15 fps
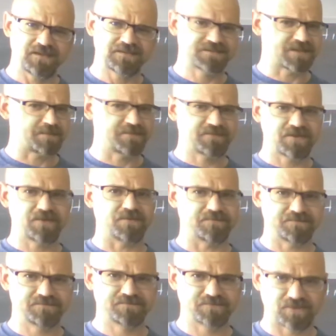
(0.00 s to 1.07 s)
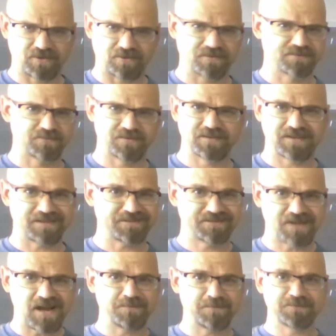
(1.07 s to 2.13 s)
Some of you girls will get
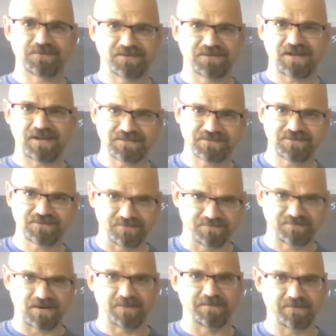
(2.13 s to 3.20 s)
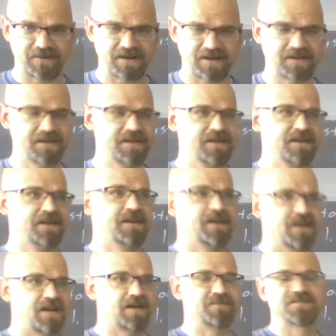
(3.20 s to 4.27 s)
jobs when you get out of school, probably,
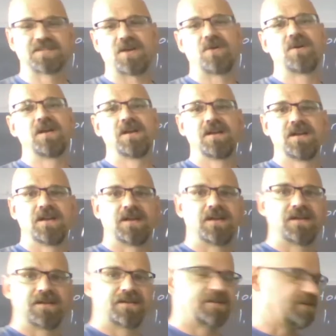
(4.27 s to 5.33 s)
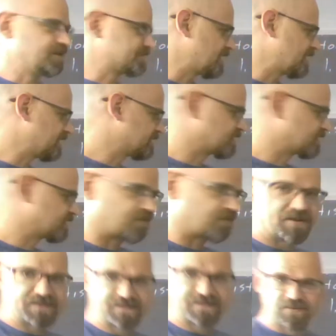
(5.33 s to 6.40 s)
right? So it's not necessarily
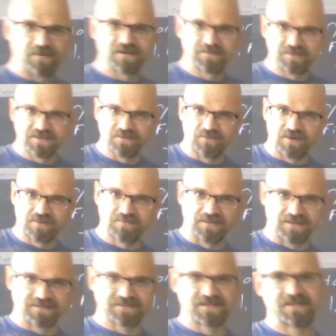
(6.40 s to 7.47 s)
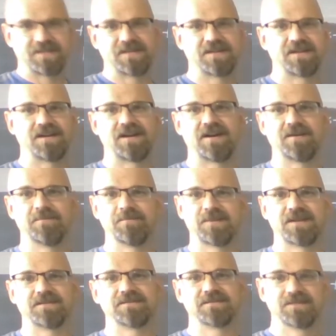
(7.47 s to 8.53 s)
wrong that they wanted to be in the workplace,
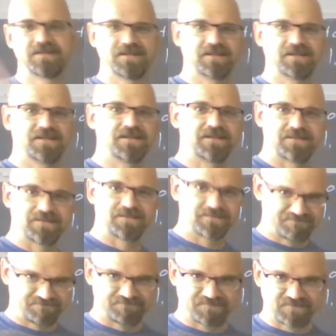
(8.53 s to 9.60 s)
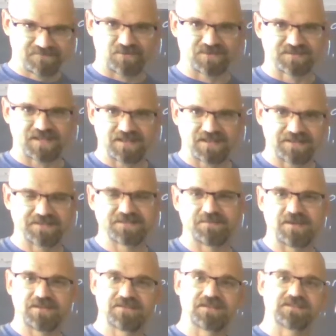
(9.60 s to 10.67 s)
but of course that led to some
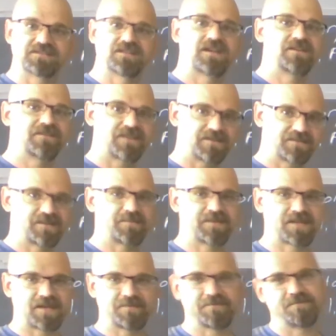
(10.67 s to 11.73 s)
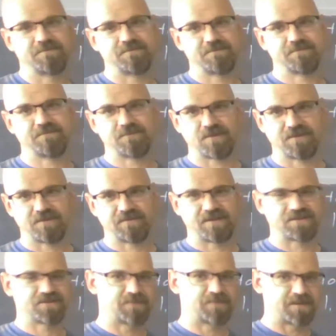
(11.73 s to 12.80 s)
other things later that became more of an
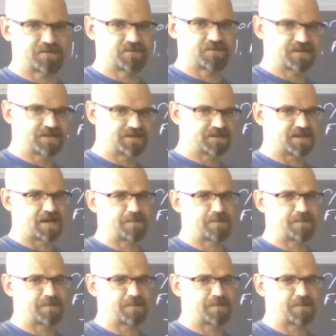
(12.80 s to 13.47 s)
issue. Maybe we'll get into